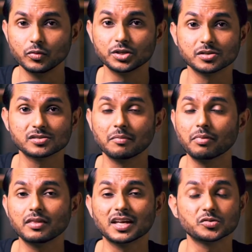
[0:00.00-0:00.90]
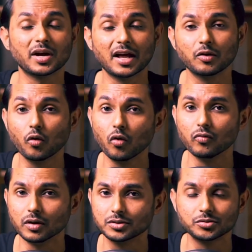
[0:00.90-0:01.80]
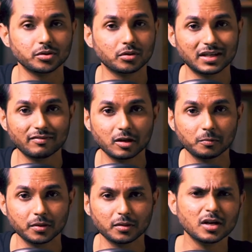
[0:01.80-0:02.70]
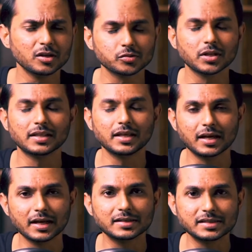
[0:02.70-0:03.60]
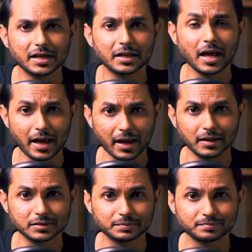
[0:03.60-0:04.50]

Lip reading: which is something that you hand over to your developer so that they can take it ahead.